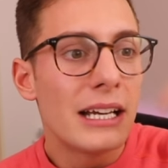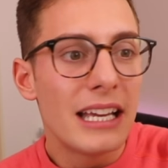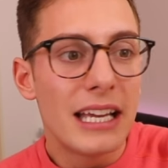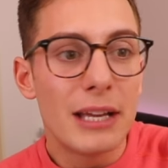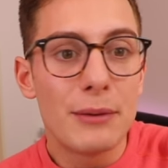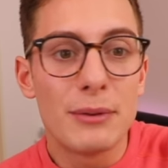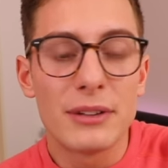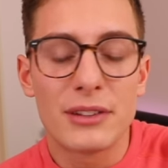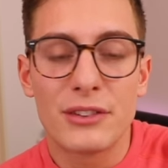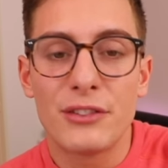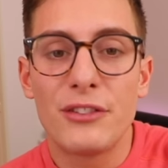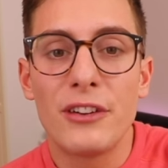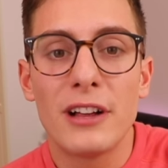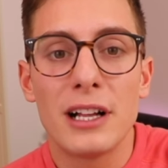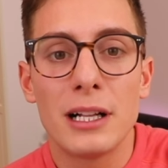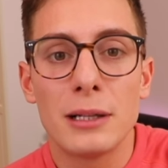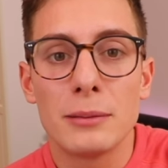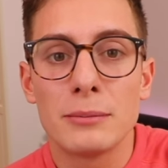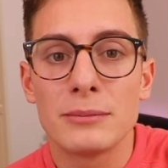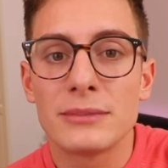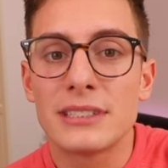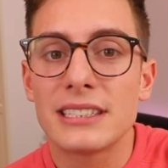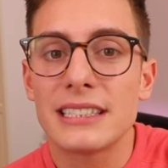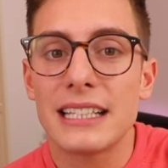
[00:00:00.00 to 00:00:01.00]
he was
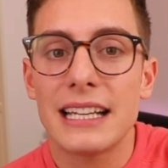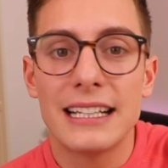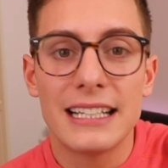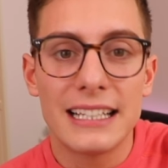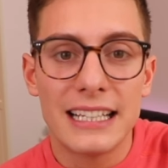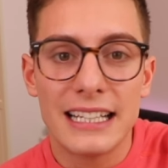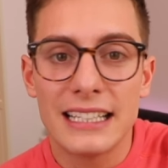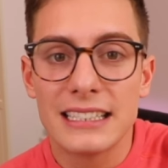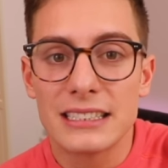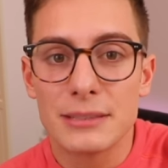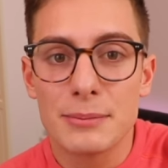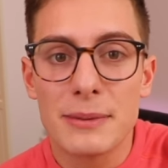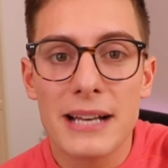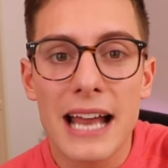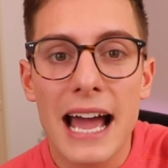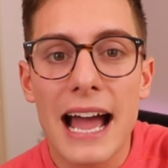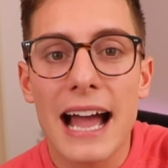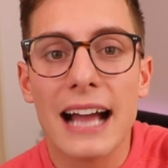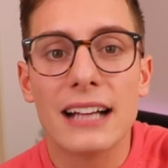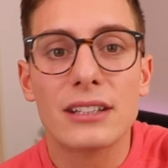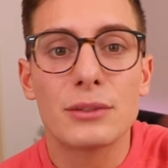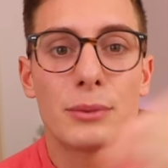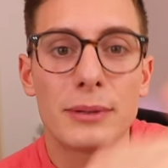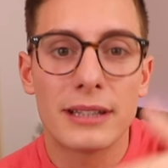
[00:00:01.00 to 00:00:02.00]
filmed in an intimate
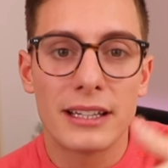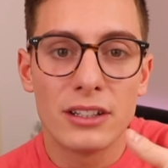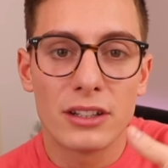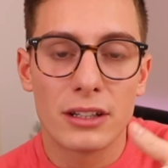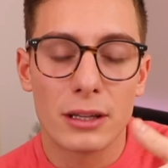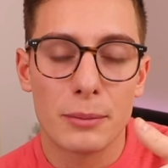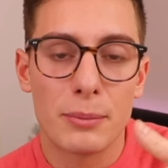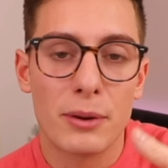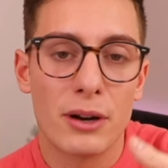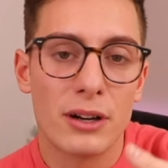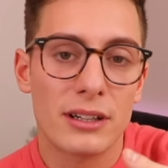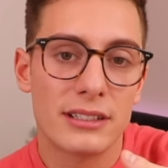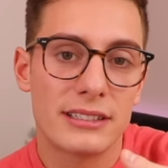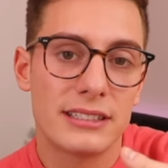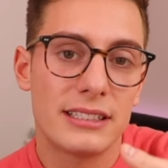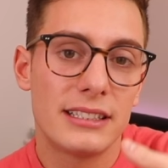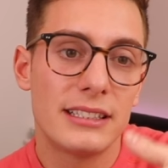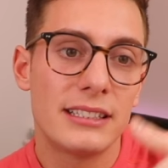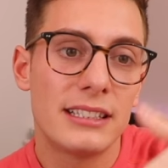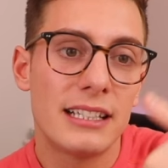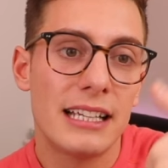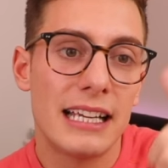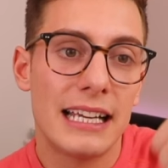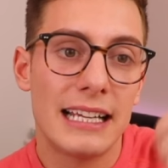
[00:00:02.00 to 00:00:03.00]
act with another
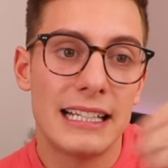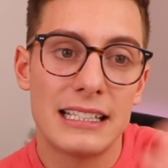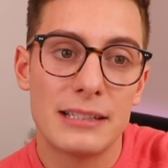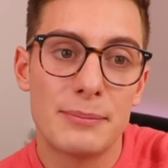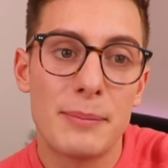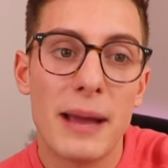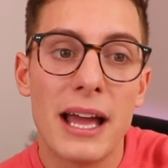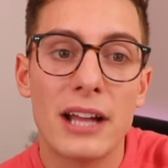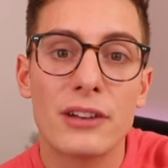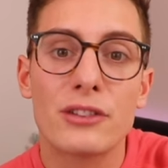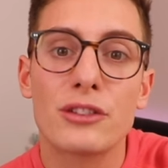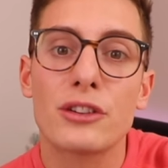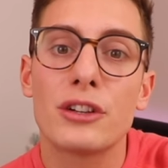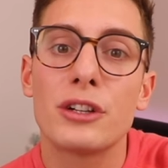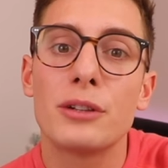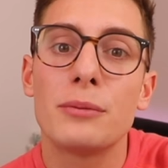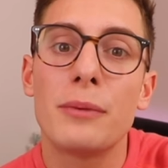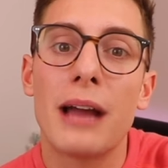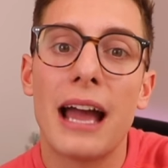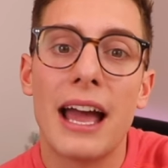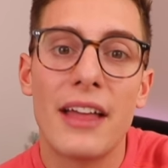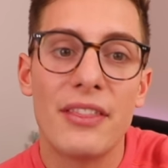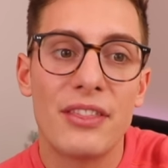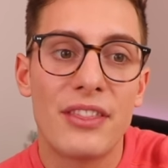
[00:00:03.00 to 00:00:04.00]
person in his
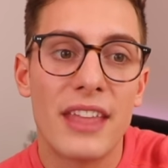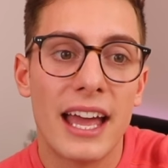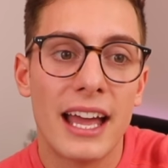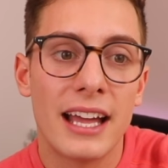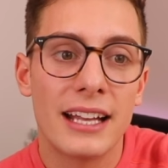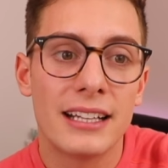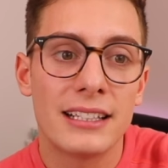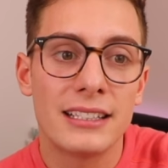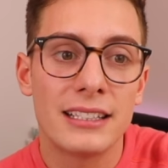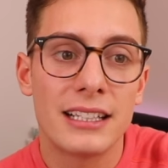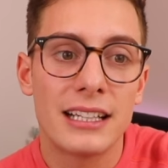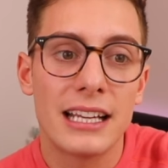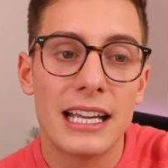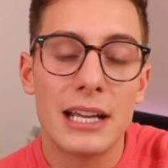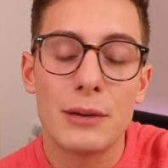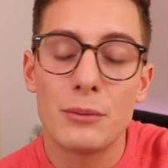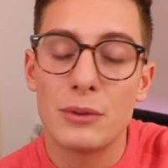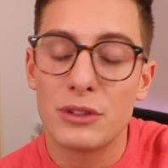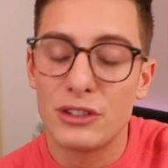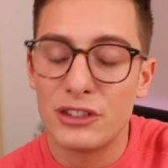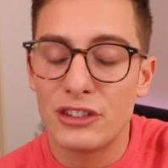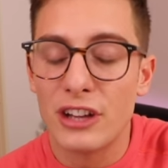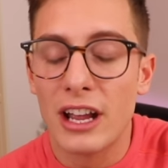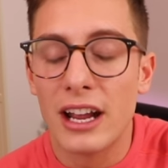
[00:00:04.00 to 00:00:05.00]
bedroom and then it
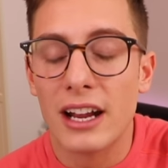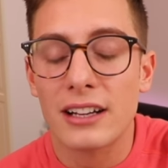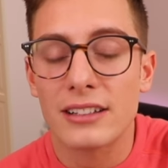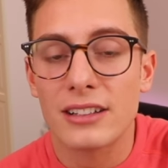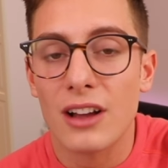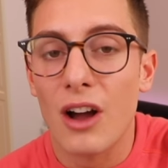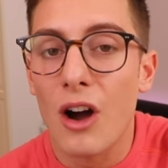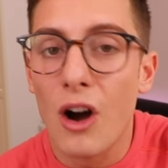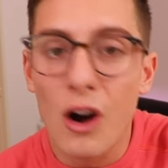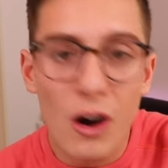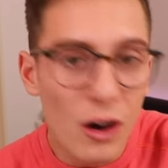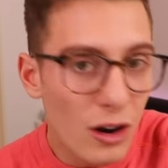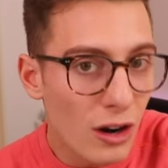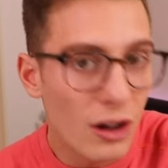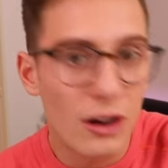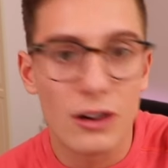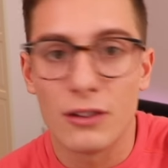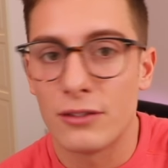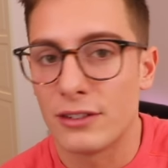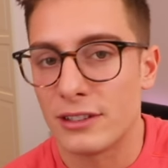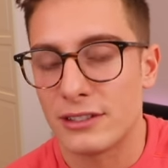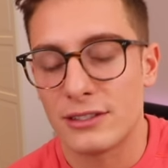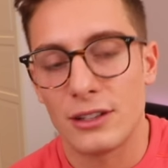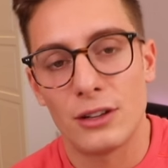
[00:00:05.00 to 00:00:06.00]
was shared all
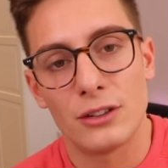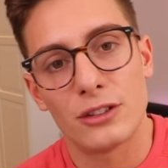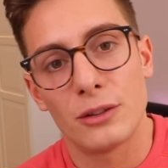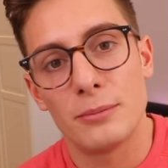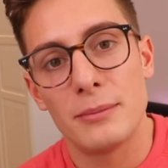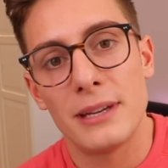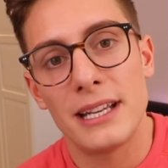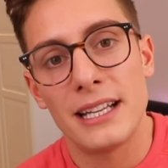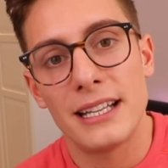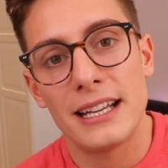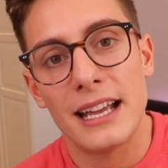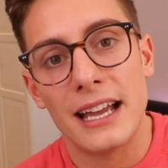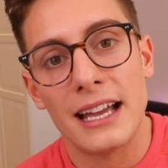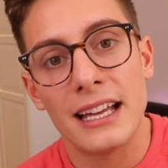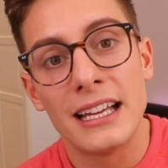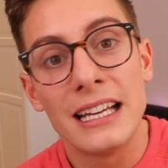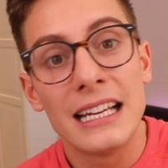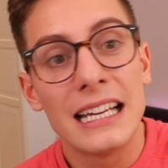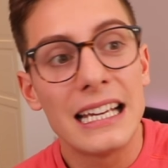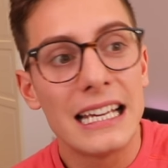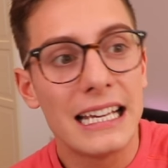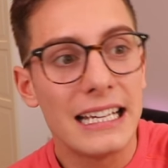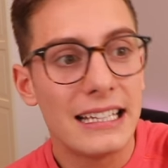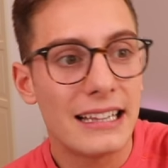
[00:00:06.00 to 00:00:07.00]
over social media.
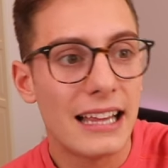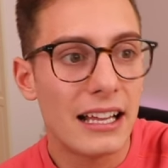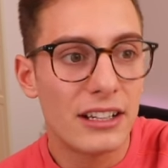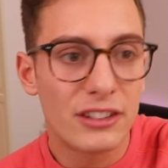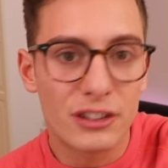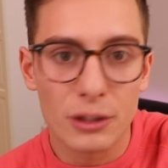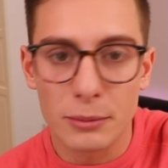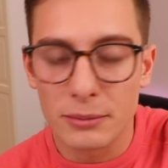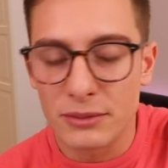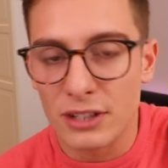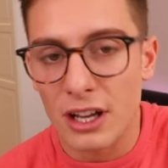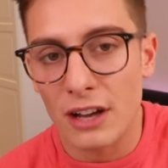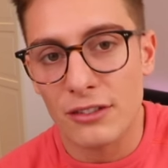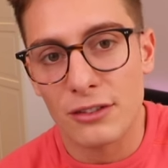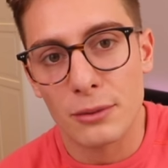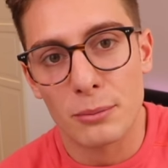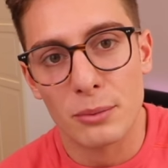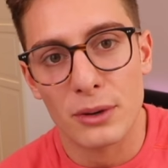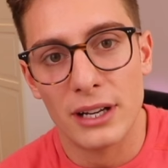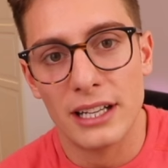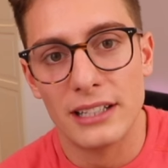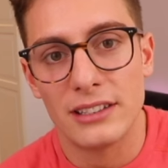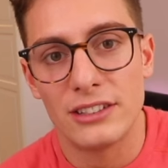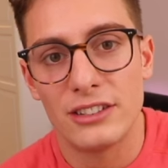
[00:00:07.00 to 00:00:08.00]
He then jumped off a
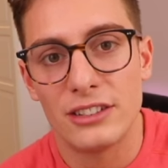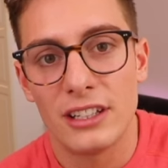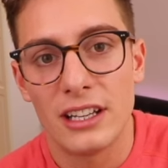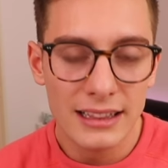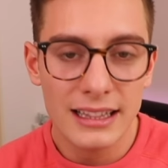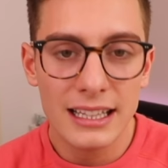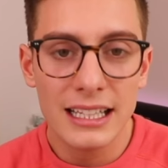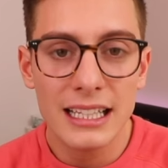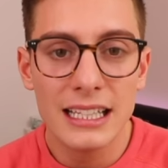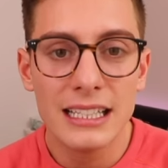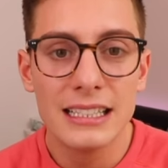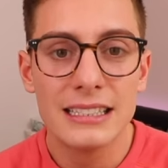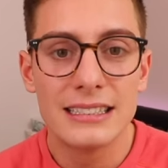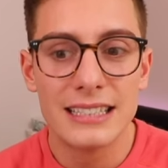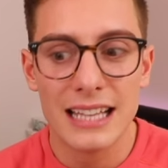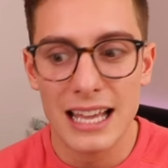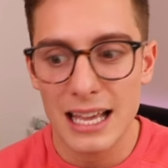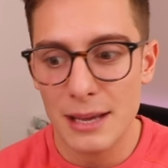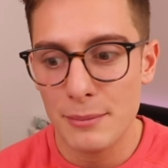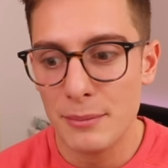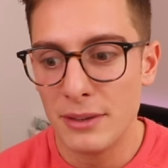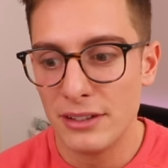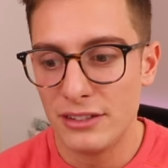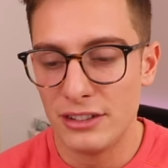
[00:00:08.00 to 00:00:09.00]
bridge. These
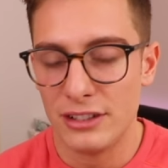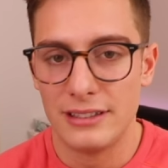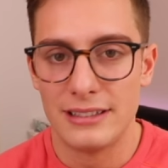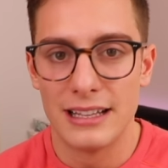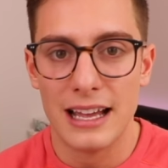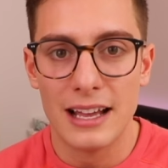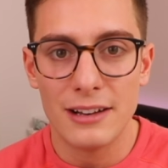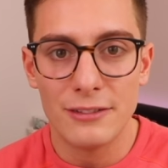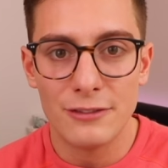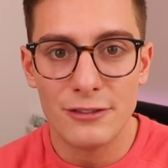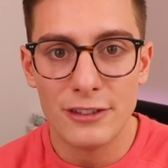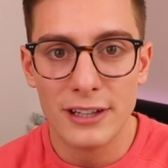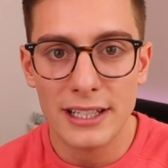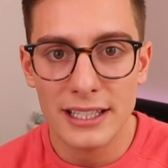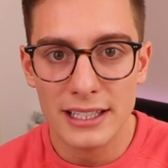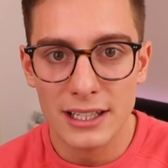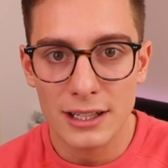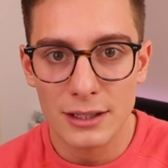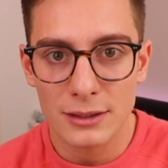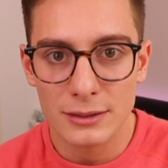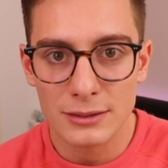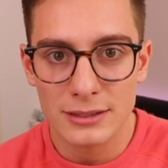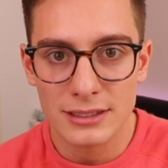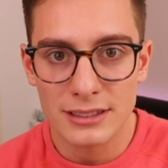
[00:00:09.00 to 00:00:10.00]
images and
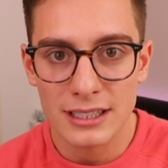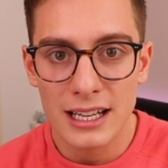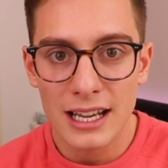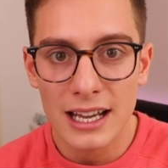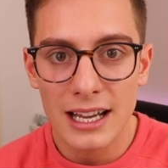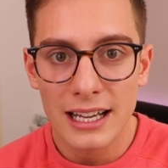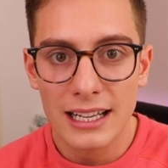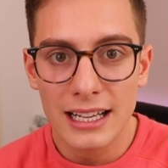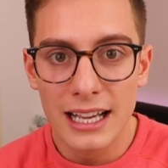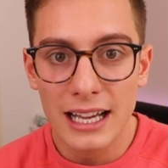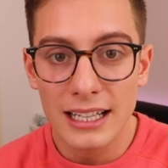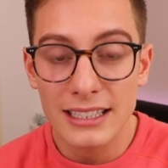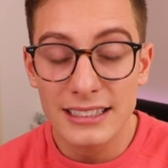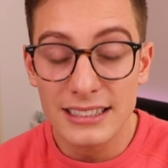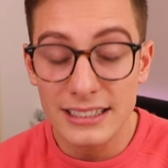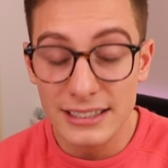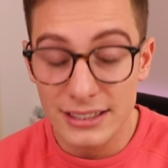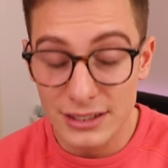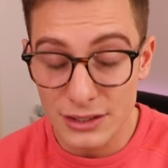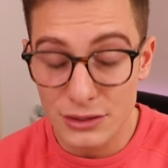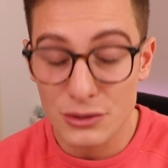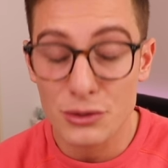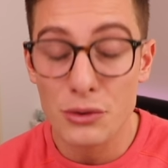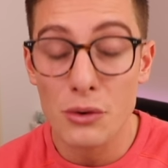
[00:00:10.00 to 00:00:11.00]
videos can
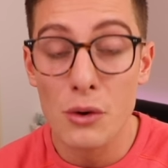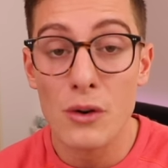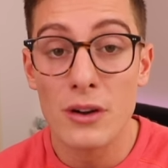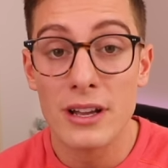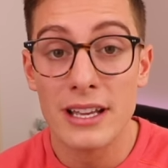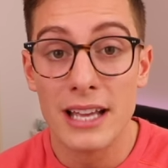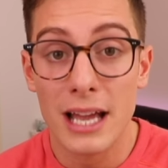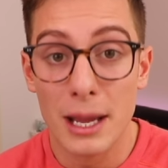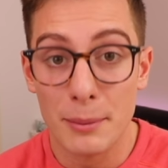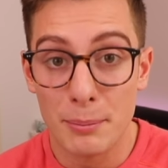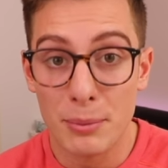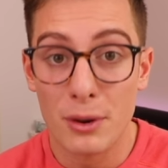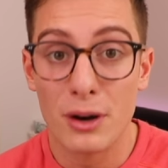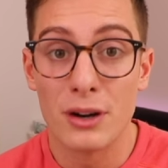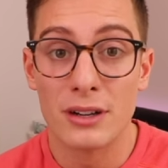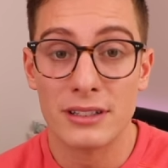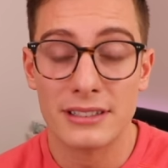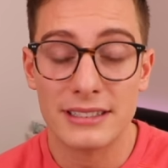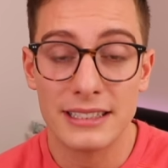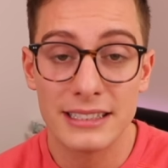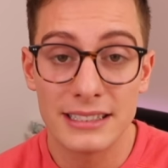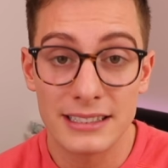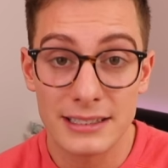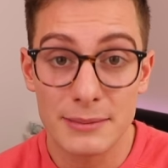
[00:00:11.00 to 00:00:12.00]
destroy a
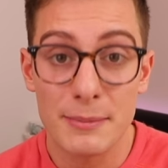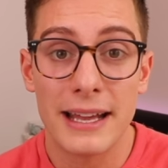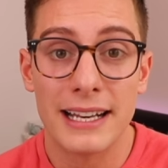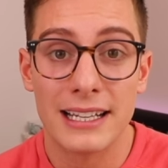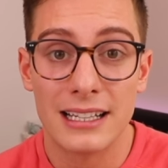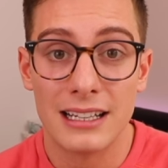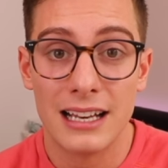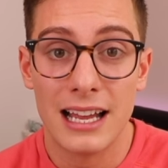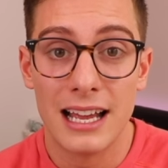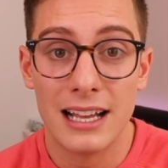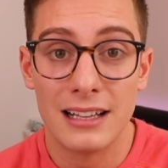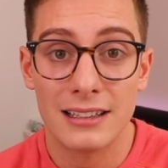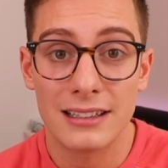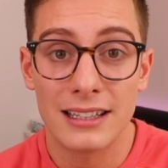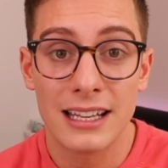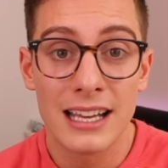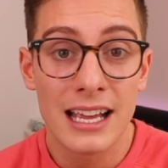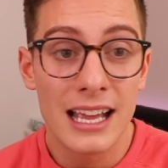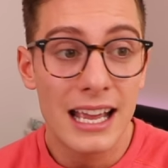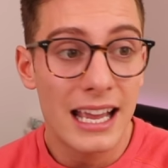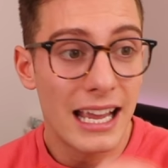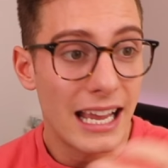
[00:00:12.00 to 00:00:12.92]
person's mental health